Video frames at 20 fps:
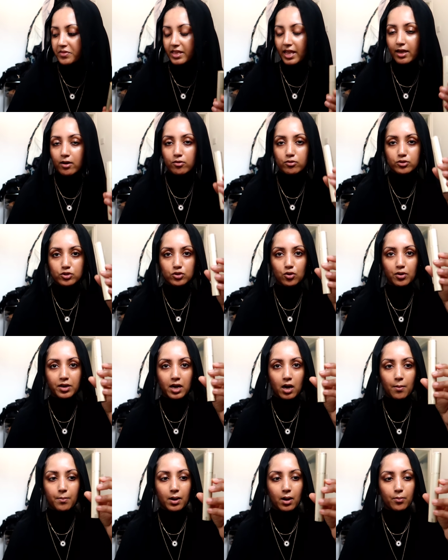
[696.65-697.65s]
they also
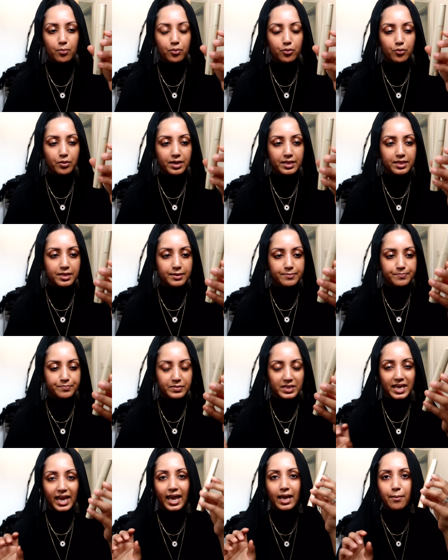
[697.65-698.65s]
come up with
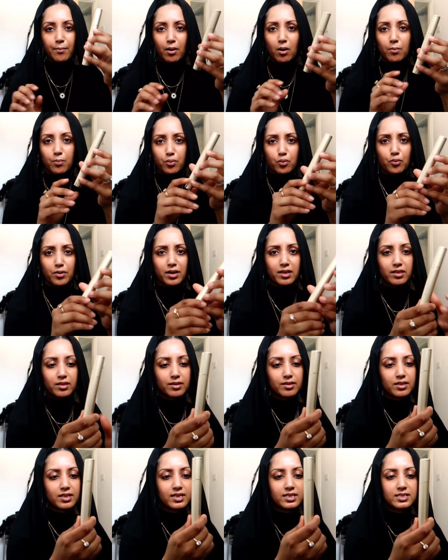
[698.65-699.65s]
came up
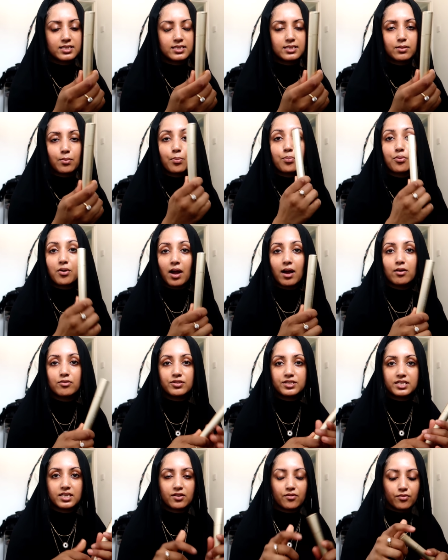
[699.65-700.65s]
with this brow
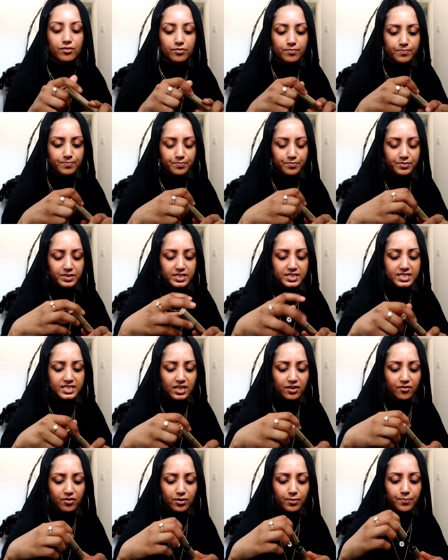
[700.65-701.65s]
ser
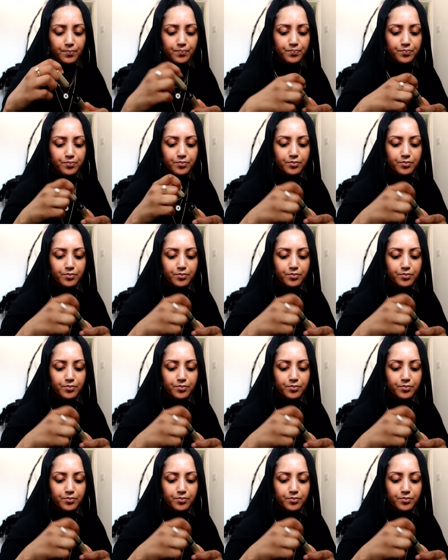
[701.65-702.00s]
serum